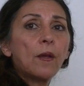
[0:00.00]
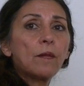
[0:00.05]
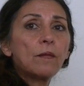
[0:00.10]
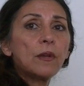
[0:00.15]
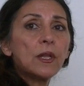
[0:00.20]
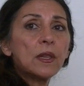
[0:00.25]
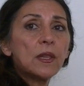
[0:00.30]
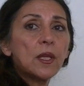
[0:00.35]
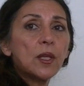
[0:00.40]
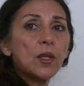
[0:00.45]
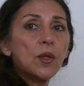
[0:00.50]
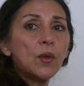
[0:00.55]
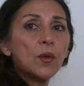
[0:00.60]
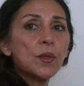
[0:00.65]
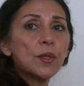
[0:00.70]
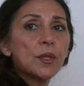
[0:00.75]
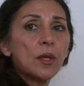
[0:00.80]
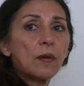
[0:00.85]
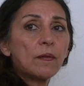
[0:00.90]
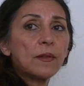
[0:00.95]
with the
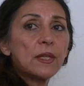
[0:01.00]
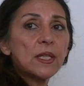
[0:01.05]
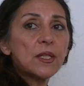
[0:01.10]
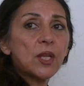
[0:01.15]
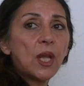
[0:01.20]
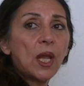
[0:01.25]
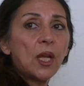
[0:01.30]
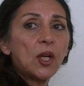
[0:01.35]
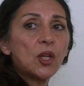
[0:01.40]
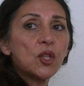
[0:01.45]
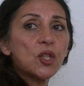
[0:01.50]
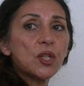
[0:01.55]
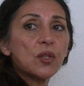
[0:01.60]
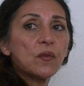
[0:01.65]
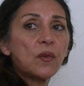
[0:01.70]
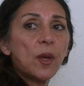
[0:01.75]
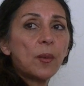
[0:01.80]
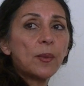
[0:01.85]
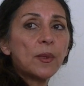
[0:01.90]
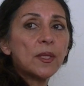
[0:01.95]
use of these energy
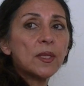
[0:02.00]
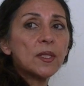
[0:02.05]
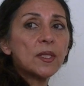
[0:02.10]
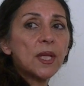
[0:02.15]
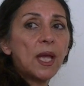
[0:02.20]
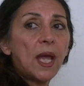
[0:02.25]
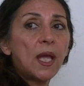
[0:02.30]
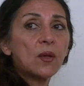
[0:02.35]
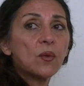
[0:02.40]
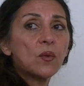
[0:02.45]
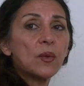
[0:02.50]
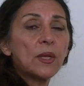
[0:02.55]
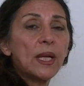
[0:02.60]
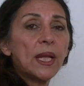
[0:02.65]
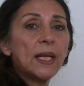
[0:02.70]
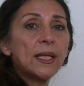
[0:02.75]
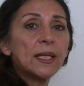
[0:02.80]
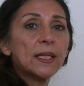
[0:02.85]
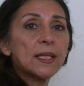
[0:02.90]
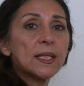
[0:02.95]
weapons and
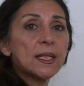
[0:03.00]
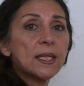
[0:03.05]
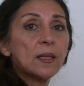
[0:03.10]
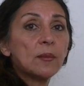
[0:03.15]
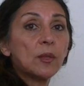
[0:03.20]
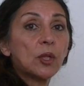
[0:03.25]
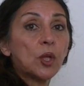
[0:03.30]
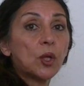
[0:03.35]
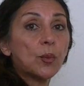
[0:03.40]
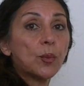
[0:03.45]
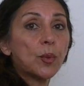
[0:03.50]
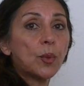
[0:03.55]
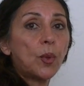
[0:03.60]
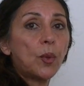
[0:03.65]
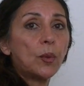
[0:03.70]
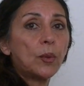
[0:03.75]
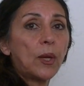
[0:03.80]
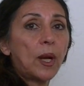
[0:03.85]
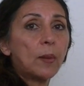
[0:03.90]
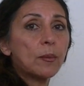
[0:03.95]
related similar
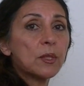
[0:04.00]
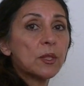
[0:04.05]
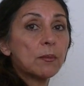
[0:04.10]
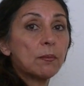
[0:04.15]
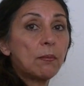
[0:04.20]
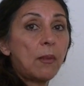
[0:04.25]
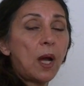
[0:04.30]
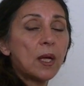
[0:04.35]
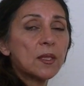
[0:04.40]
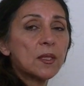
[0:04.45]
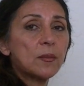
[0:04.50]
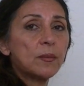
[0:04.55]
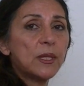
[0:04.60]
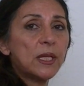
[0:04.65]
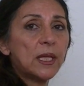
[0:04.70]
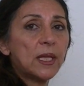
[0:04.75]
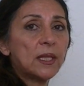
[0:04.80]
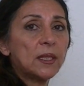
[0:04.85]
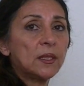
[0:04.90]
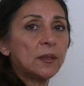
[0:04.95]
programs must
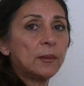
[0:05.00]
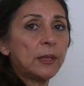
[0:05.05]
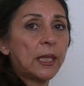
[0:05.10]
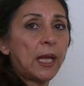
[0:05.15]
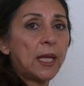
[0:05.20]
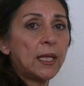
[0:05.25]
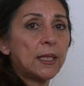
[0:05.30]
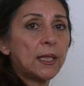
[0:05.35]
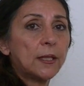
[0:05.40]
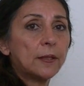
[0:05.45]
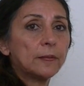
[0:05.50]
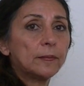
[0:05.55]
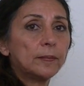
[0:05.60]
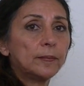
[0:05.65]
be eliminated.